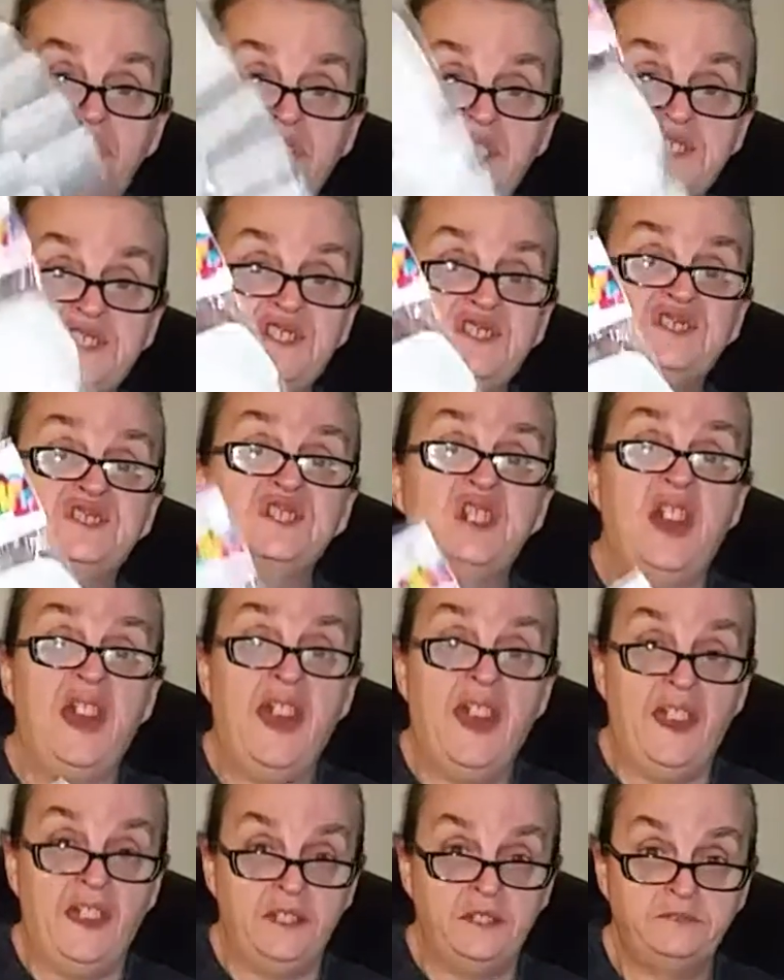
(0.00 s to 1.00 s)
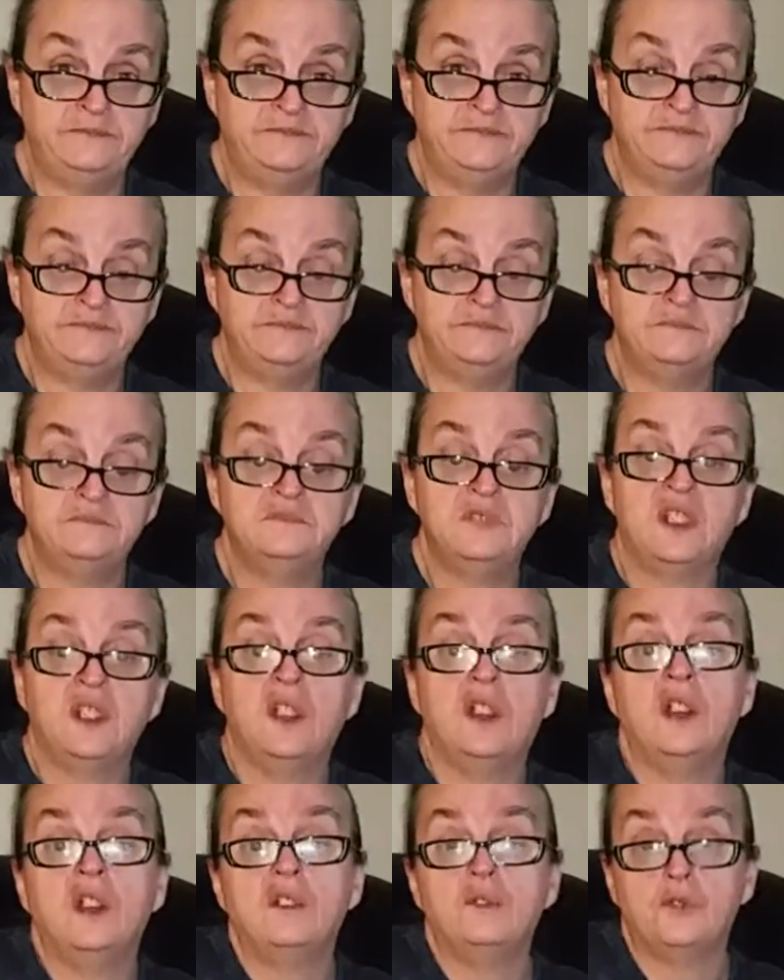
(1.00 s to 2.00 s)
This is 10
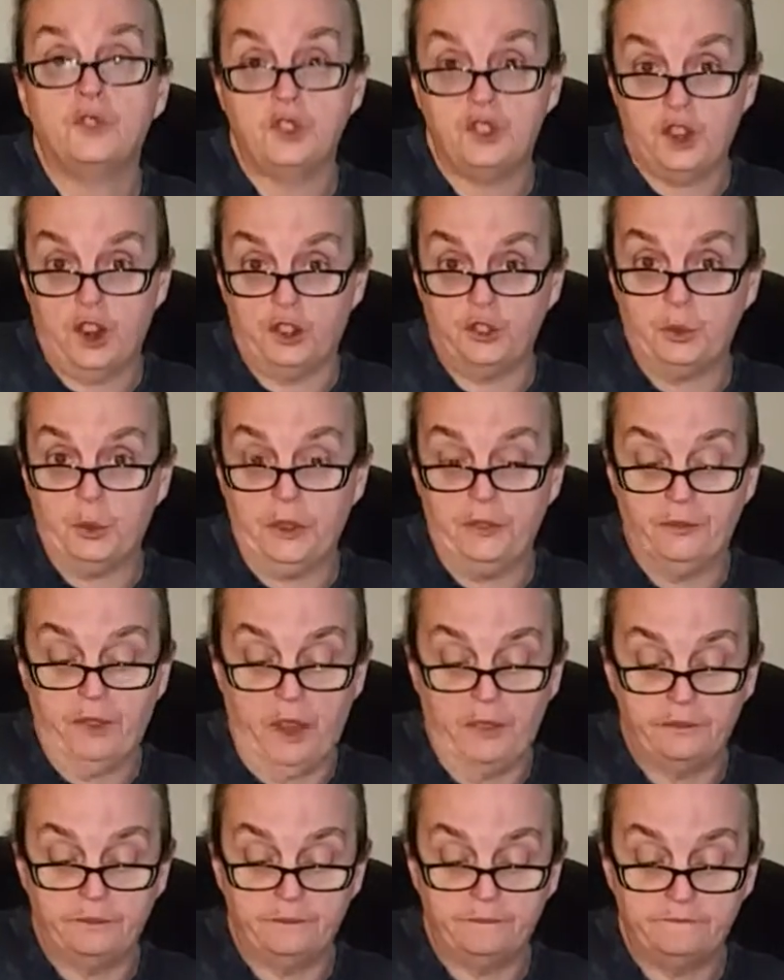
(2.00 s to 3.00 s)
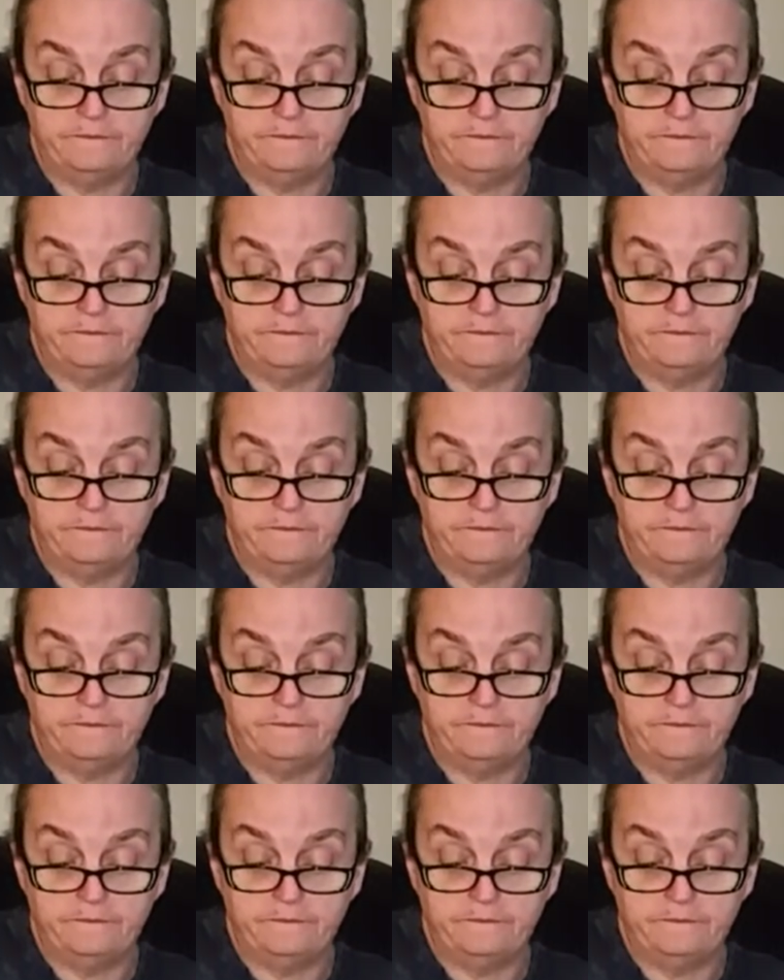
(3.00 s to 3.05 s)
for $1.25.